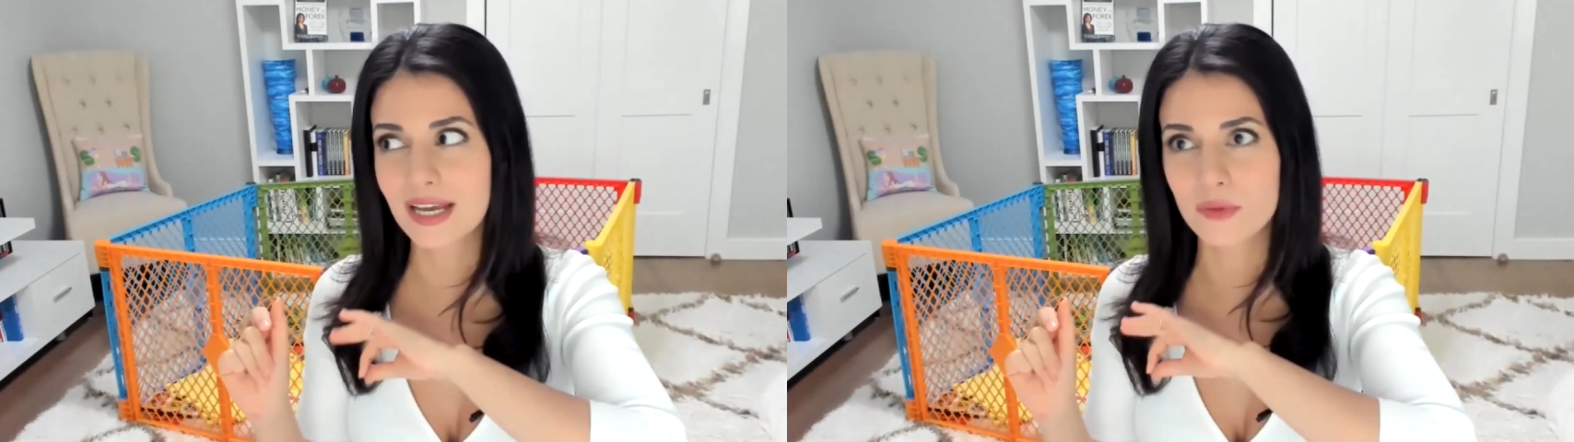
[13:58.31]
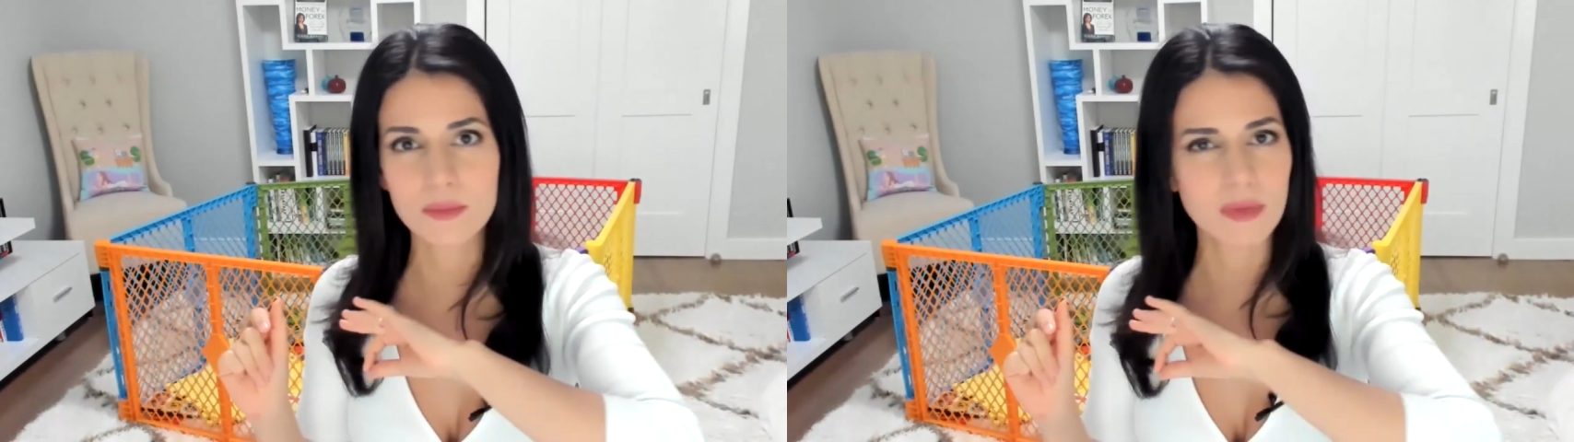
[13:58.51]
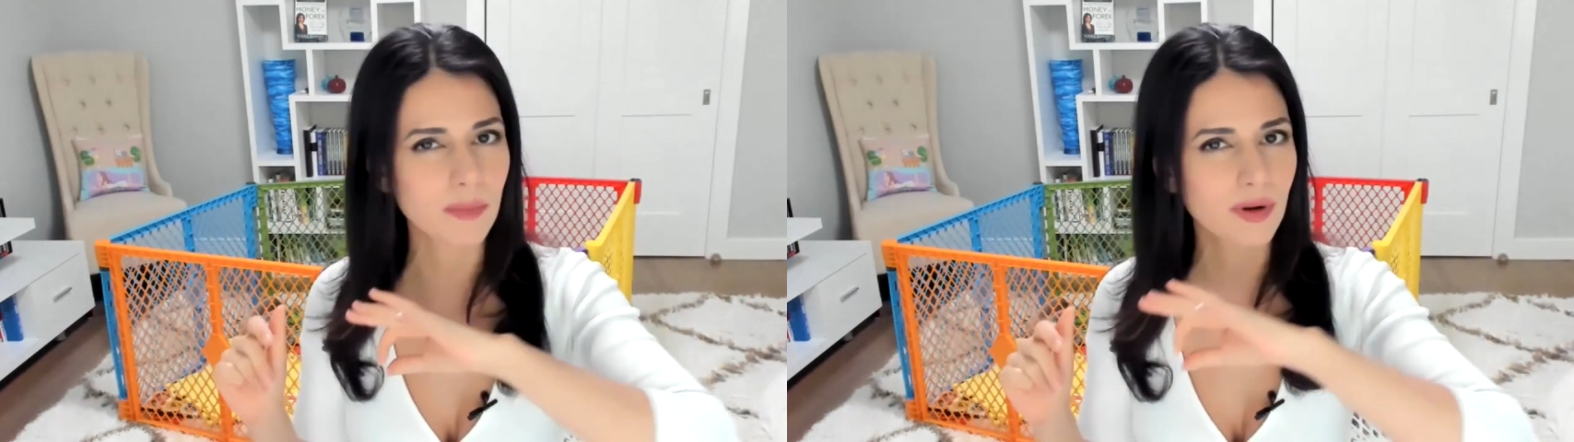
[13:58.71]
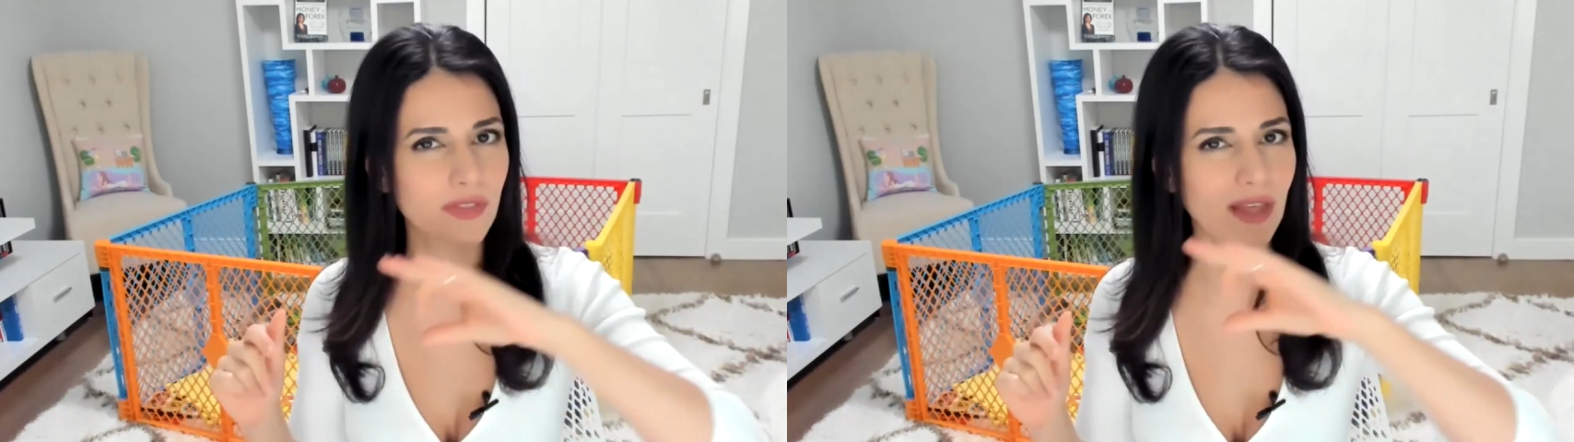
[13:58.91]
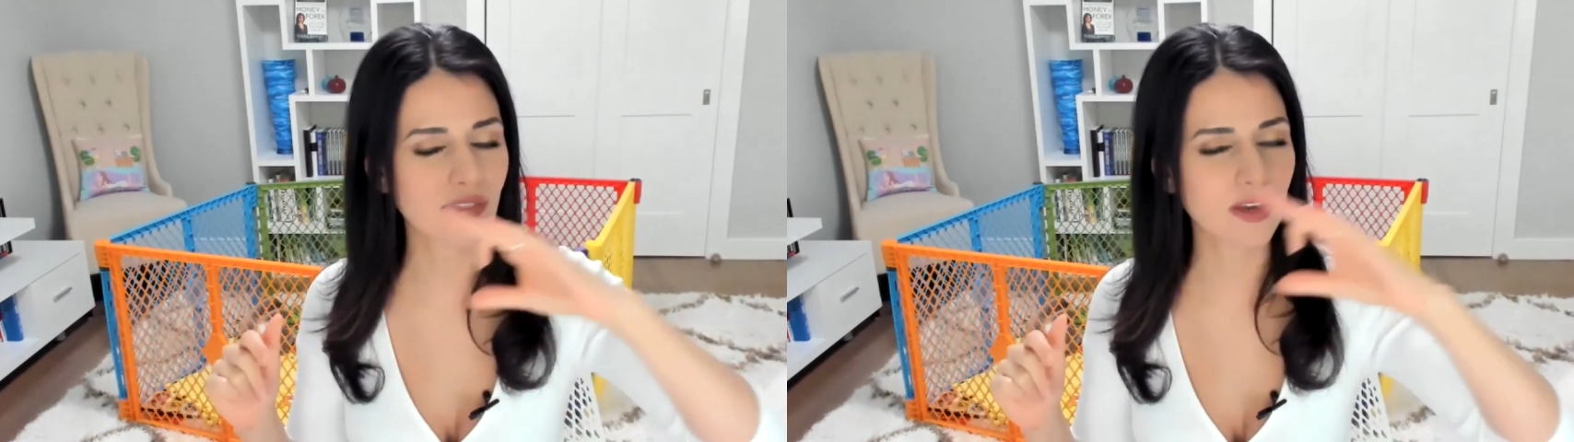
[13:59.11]
and remember
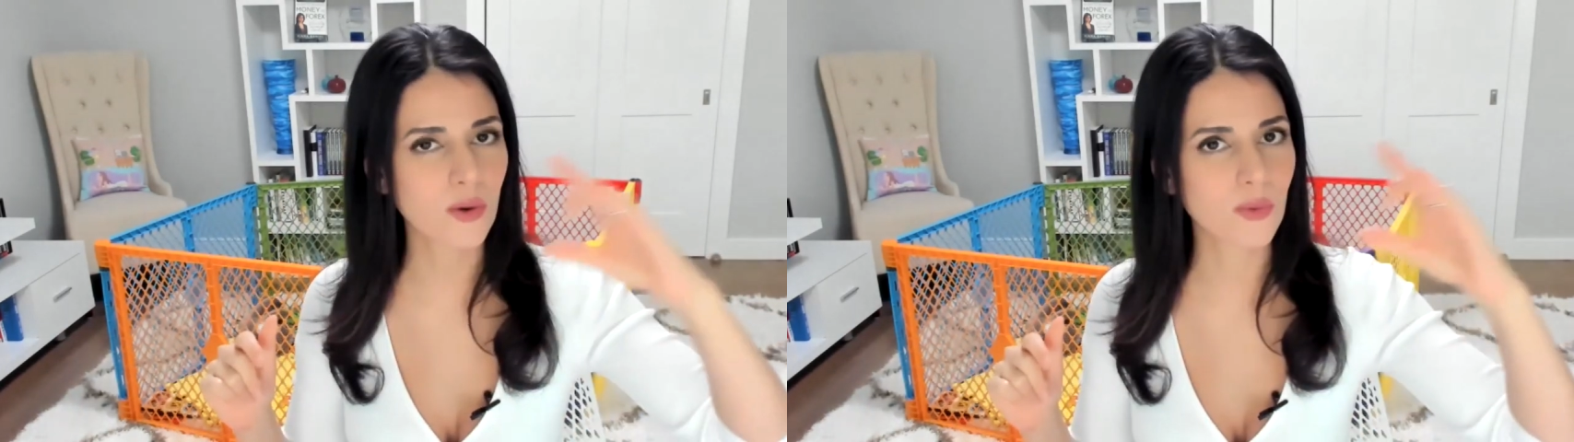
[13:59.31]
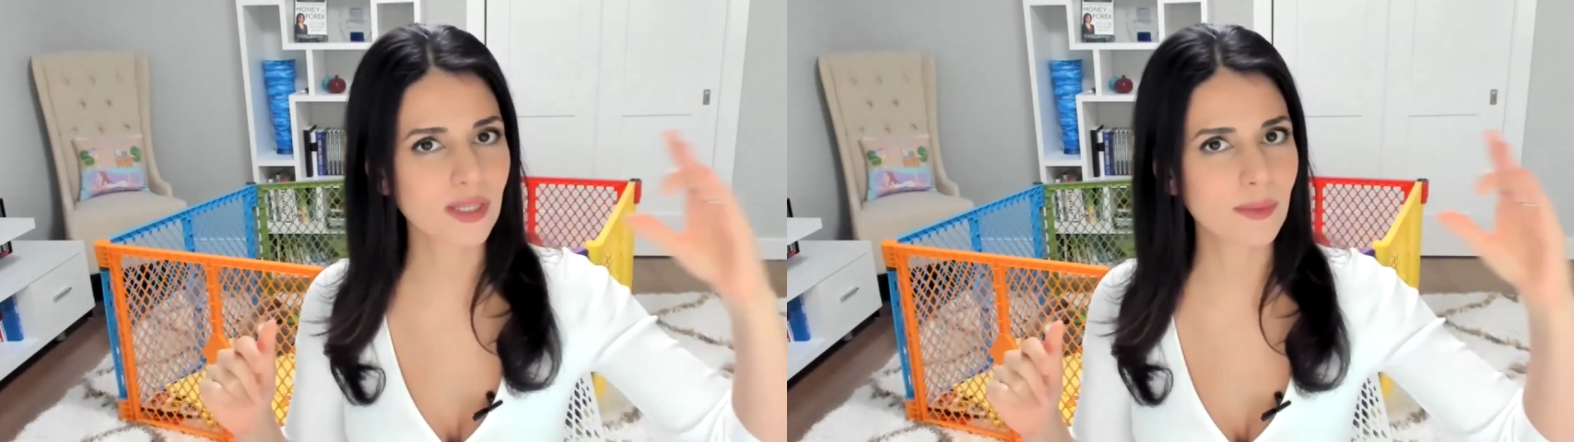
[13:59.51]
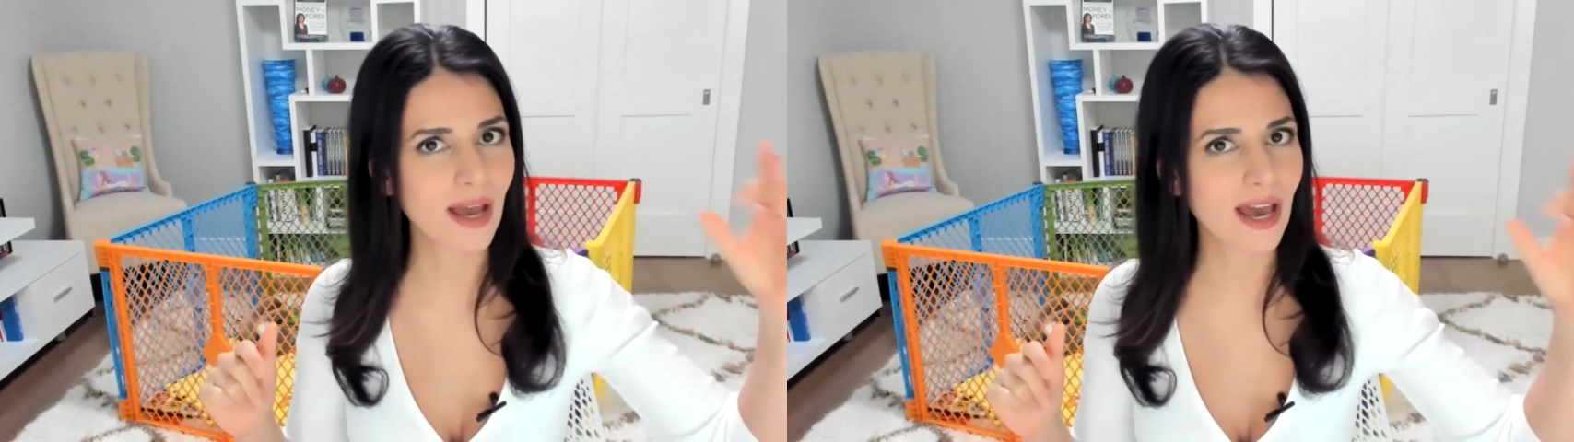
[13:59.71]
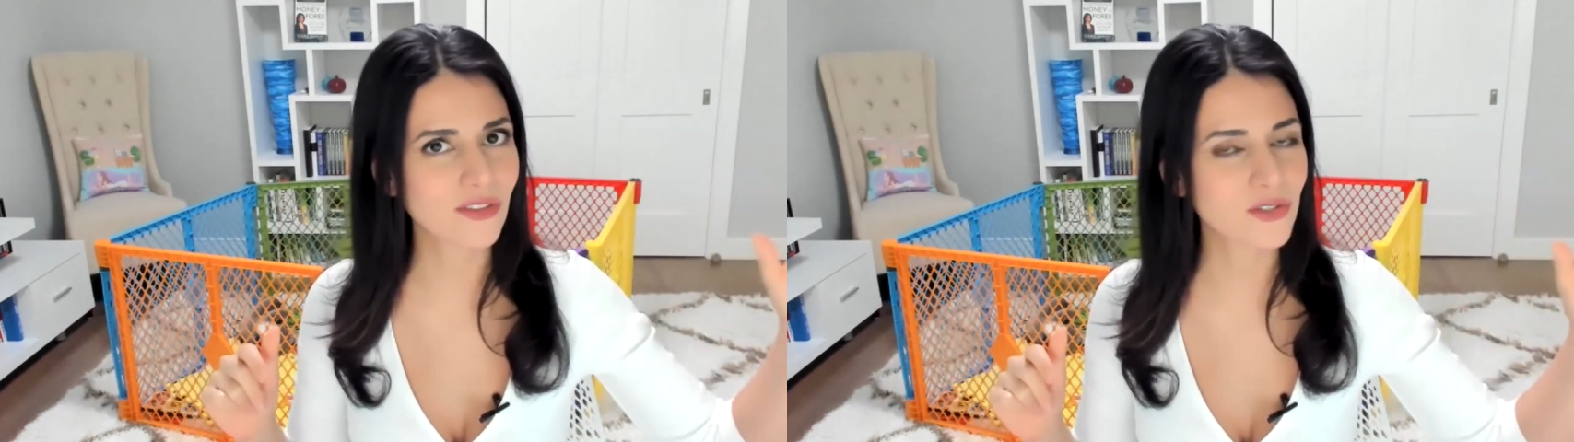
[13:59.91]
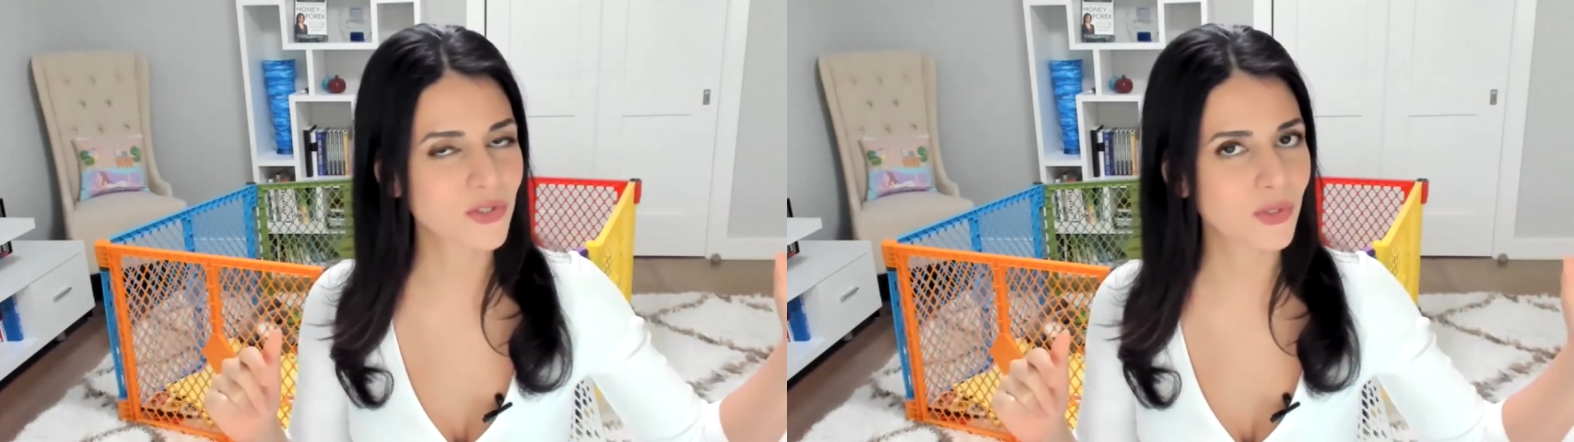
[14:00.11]
that the only
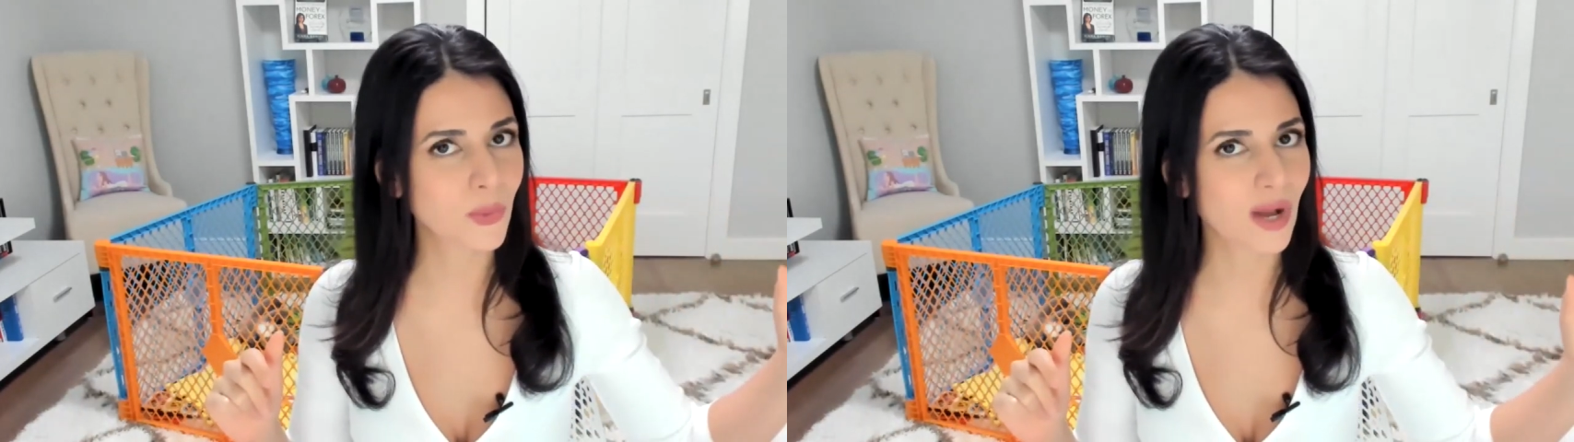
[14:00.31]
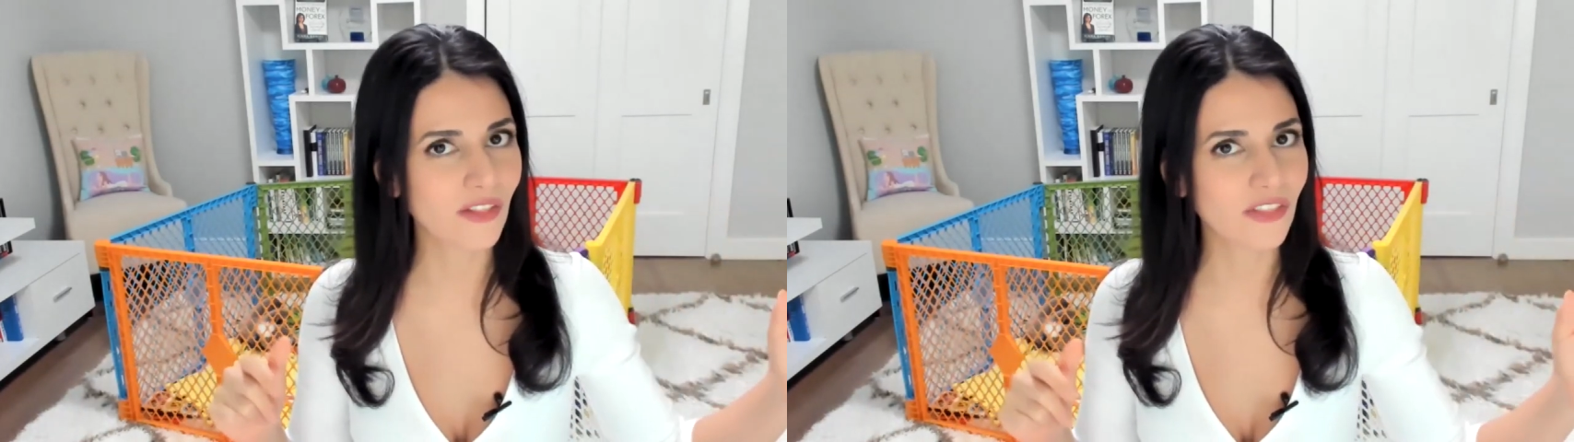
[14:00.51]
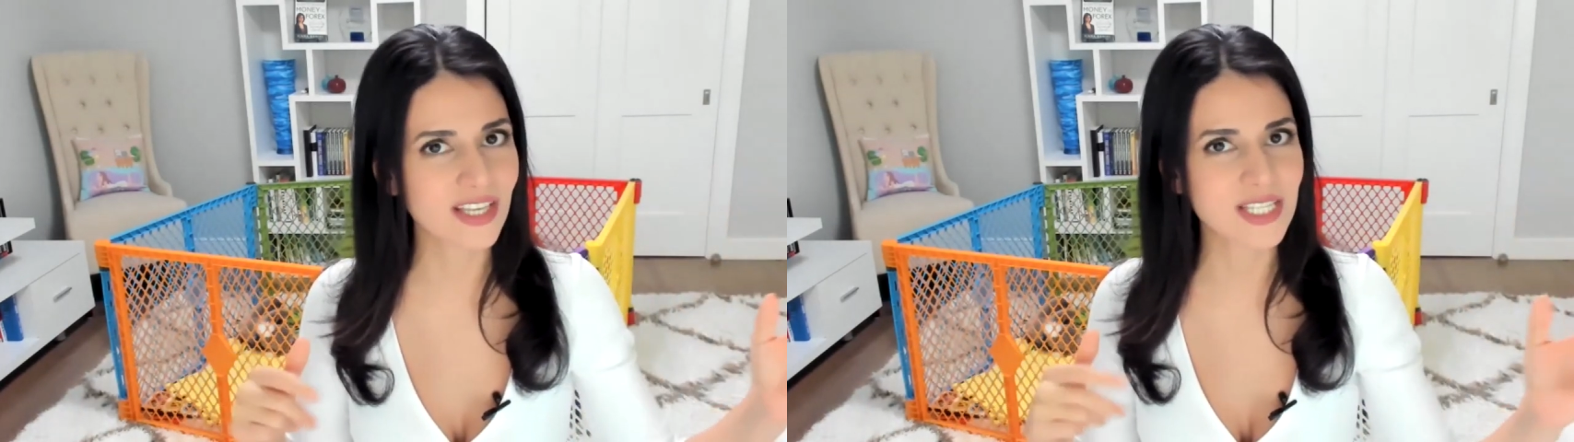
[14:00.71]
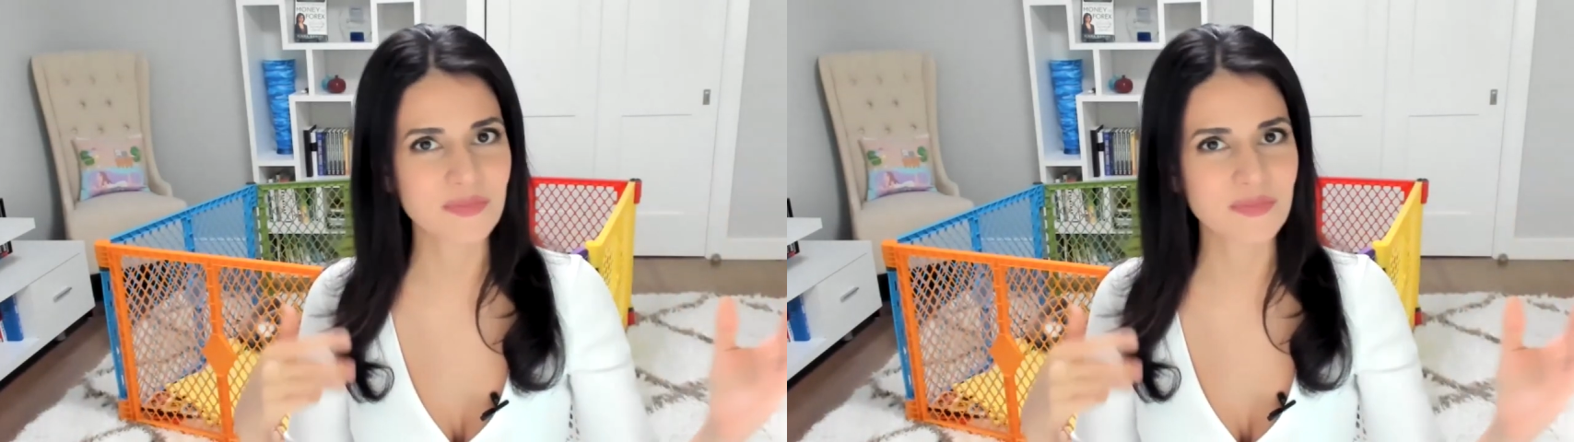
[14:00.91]
path to true wealth is